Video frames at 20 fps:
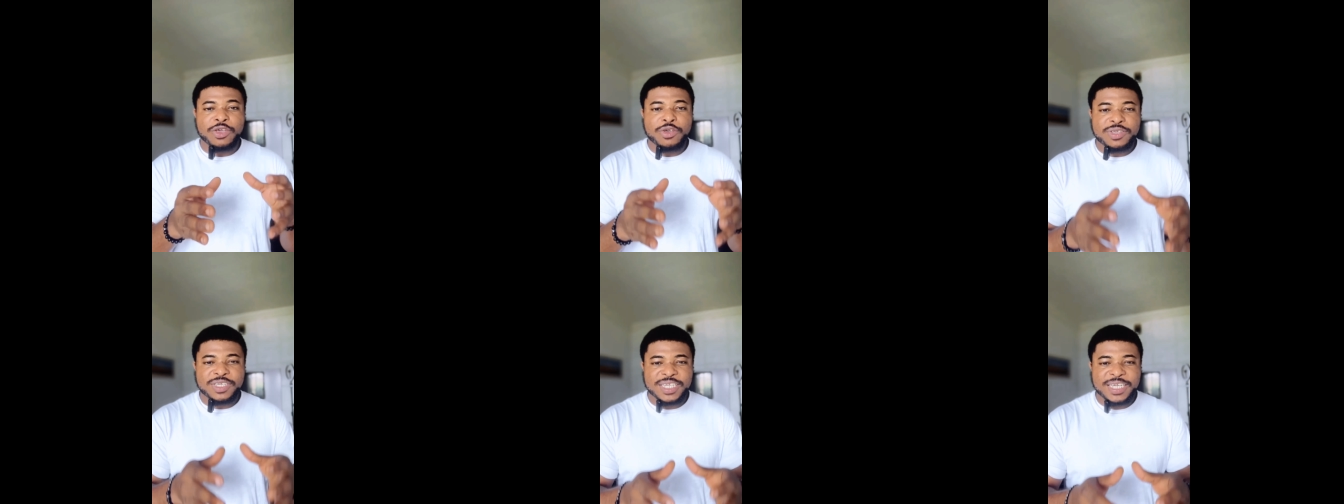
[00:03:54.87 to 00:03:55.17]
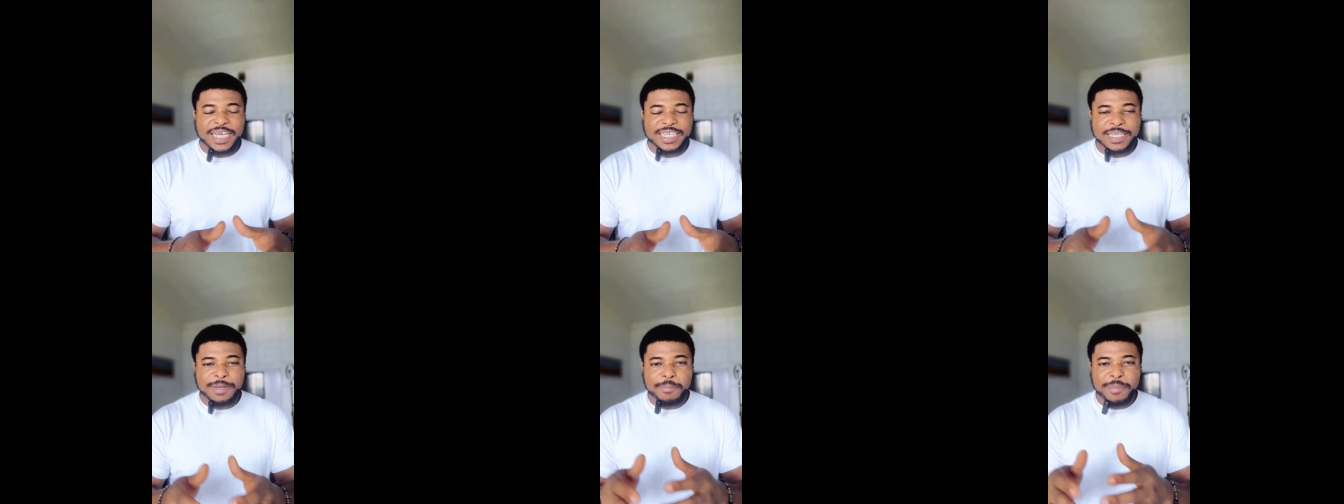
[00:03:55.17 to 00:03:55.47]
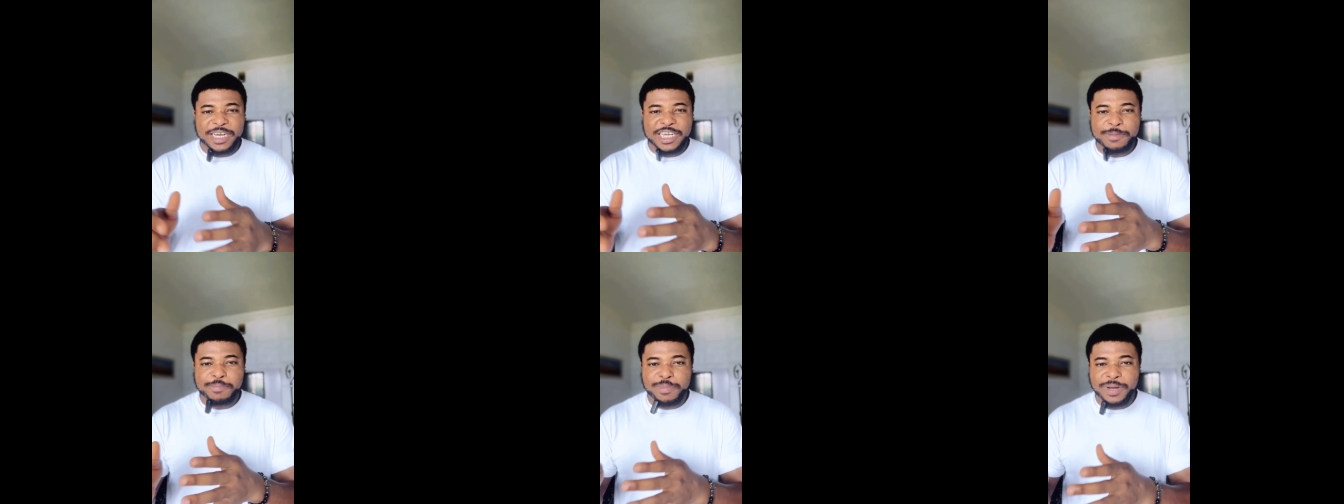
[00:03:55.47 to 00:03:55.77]
use it as a
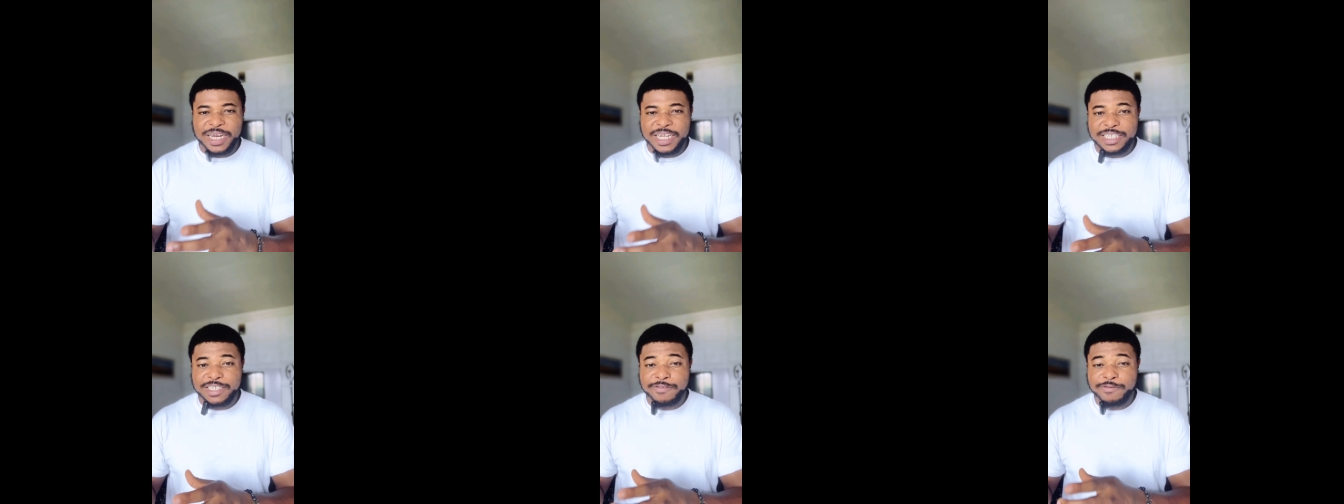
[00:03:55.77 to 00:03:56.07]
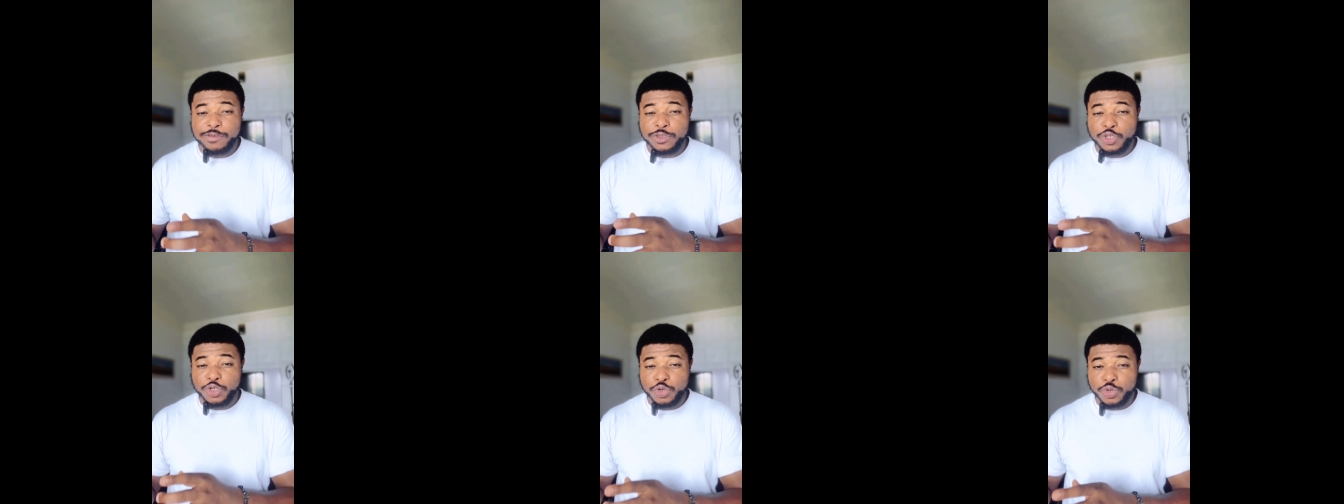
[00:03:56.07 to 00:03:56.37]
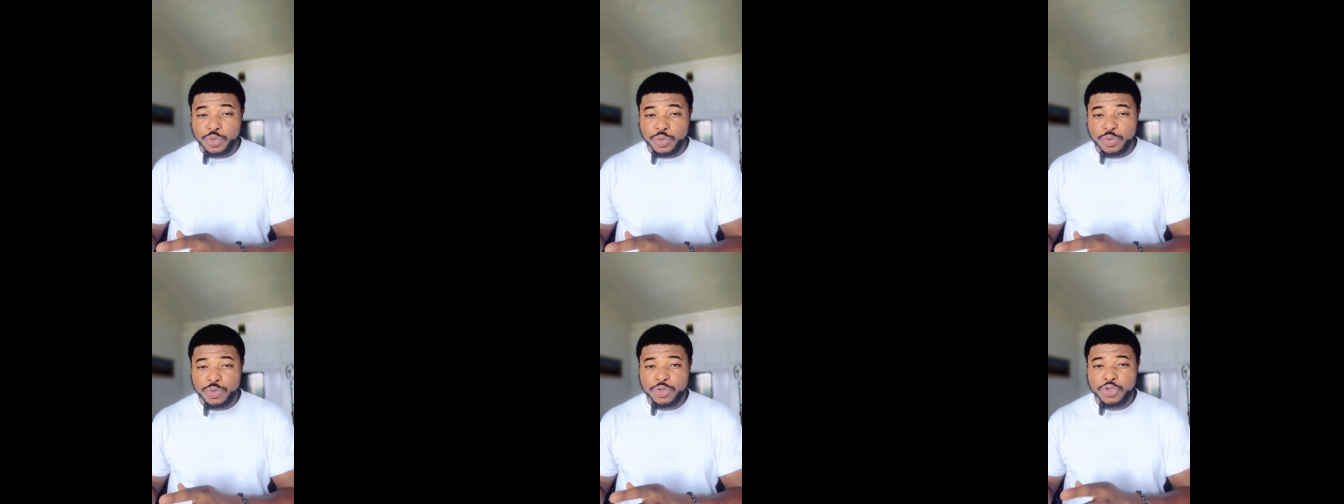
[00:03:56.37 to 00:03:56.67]
manipulative
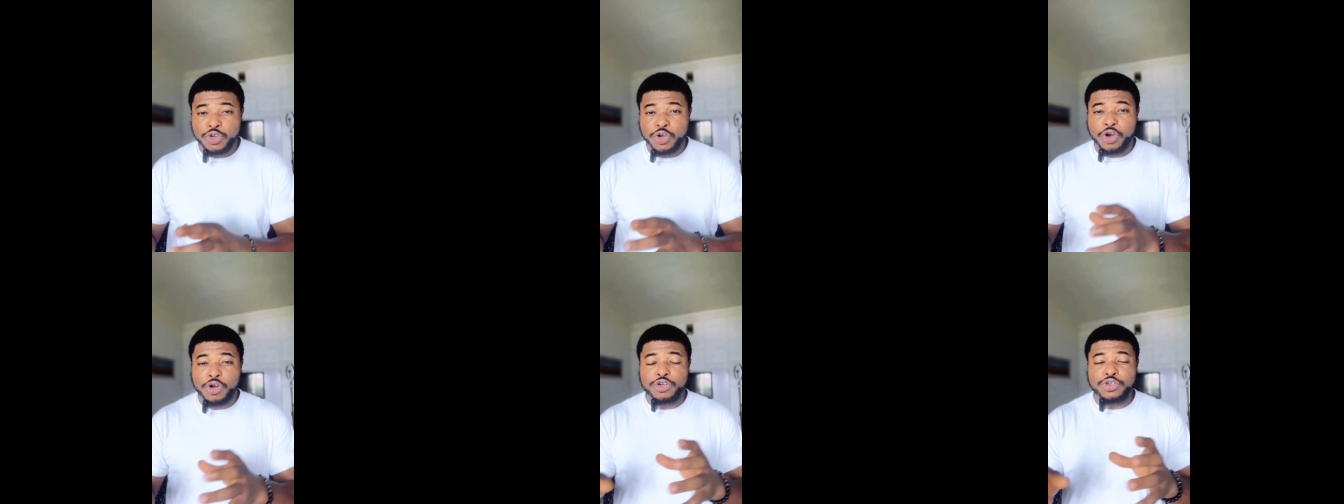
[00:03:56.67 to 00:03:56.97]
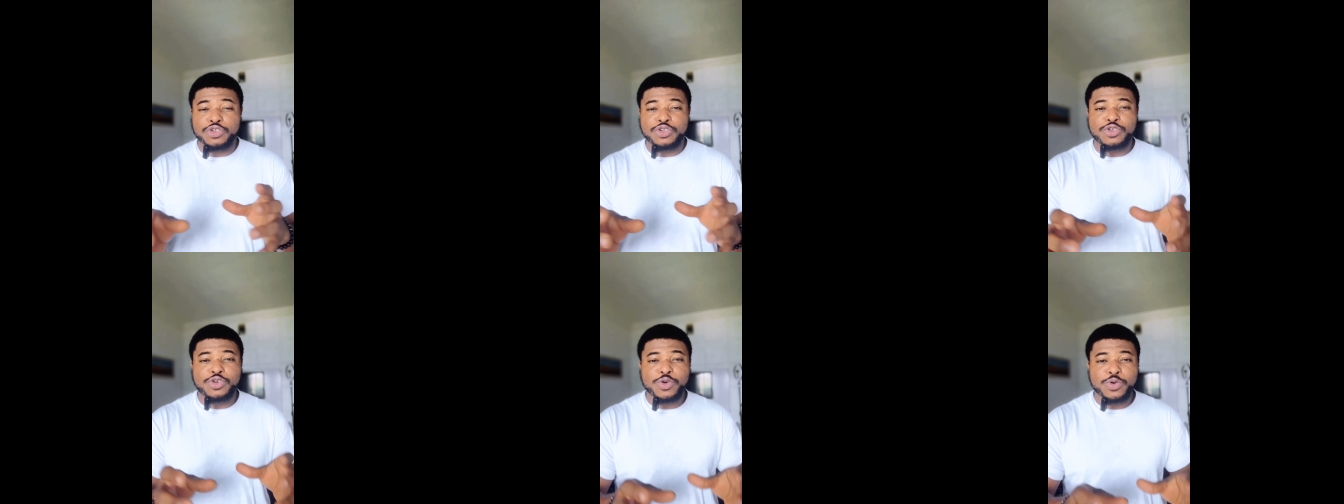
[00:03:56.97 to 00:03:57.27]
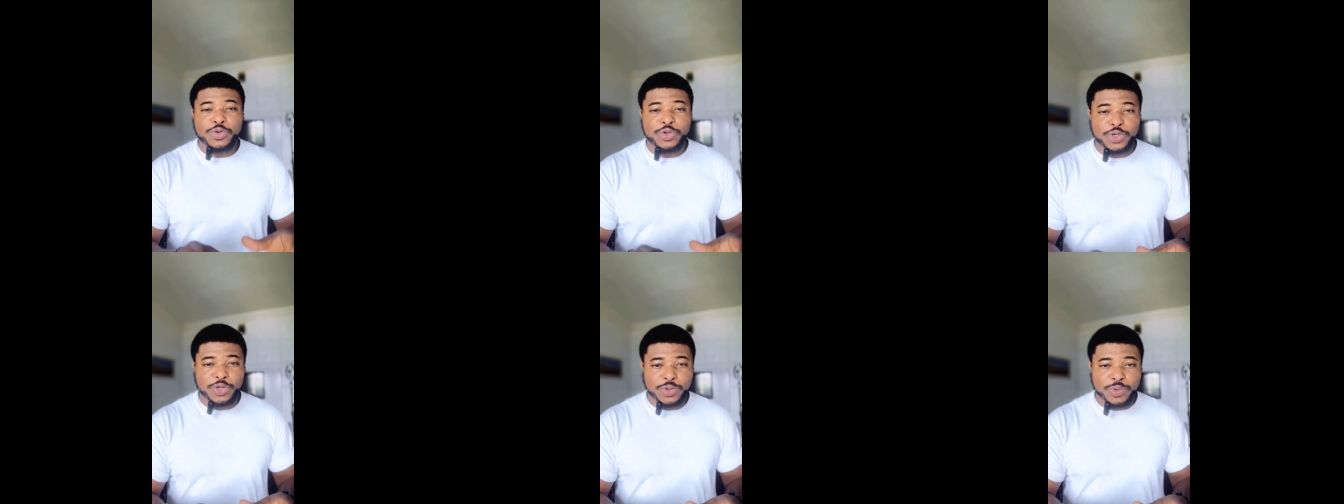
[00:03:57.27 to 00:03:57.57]
tool to
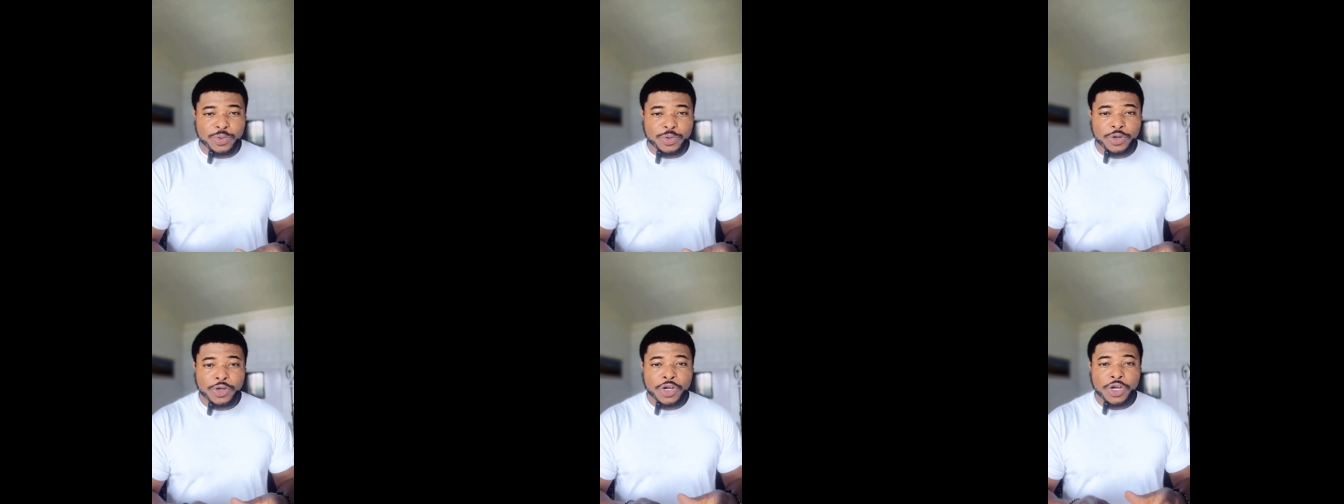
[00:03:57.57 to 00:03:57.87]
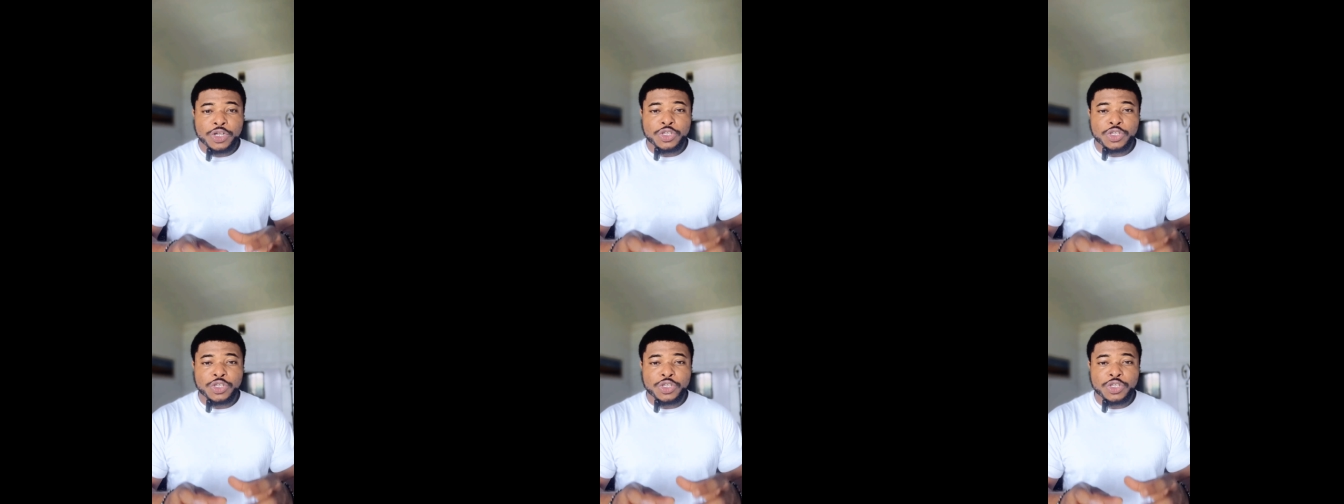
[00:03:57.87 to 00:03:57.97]
control you,